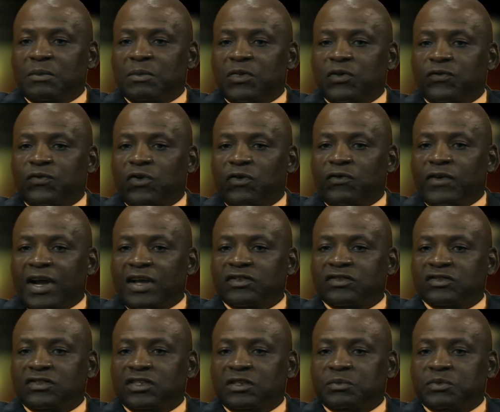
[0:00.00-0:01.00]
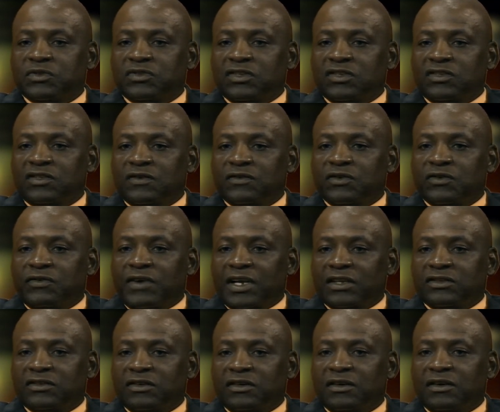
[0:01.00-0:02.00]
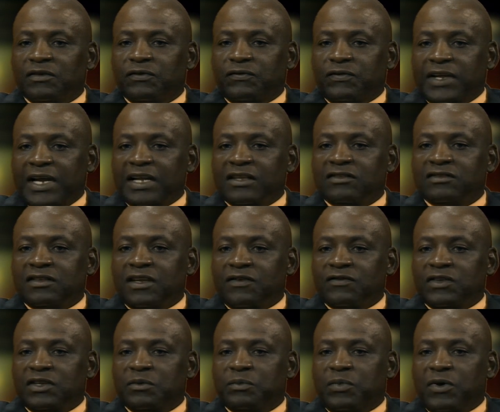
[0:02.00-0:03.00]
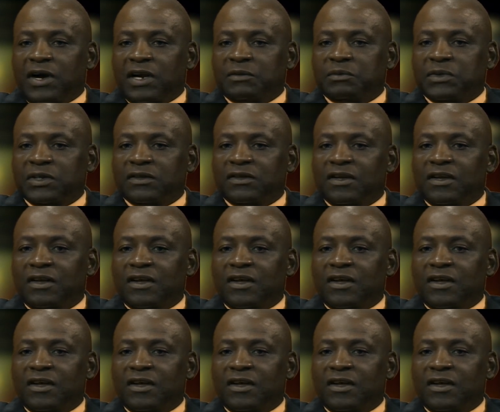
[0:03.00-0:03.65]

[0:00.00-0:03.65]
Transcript: before rising to the position of director, Flight Safety Department